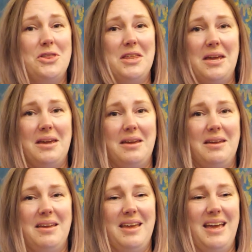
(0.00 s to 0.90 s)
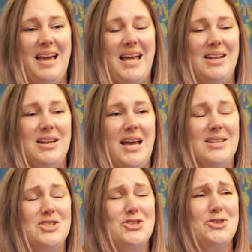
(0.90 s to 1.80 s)
thick
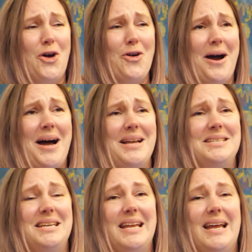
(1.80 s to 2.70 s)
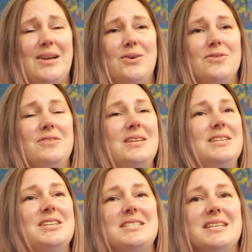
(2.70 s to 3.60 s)
and so hard to get out of that you
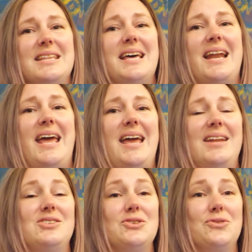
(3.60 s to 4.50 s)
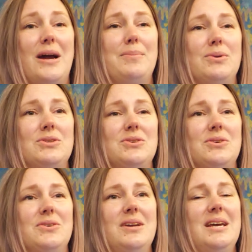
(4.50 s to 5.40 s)
just need that hand to grab
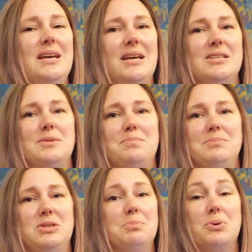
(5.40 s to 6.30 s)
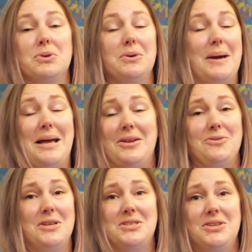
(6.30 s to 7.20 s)
onto and to pull you out and
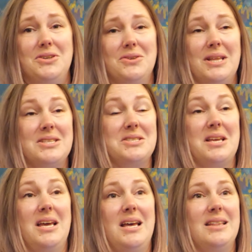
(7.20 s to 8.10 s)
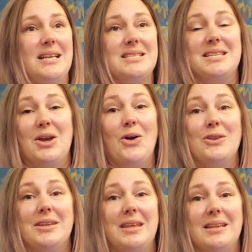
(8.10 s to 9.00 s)
rescue you. That's the
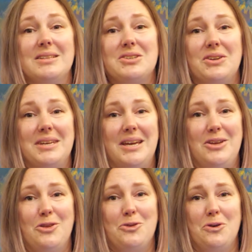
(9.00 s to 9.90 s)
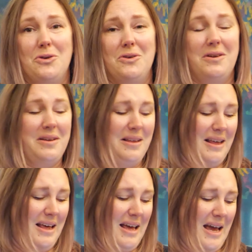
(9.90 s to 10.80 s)
only thing that's going to get you through.
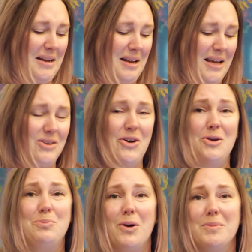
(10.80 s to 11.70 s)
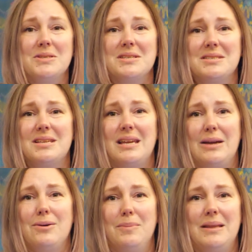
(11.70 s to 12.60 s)
And God promises that
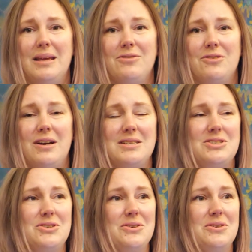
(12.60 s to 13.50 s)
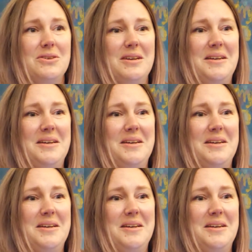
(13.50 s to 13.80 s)
He will be there for us to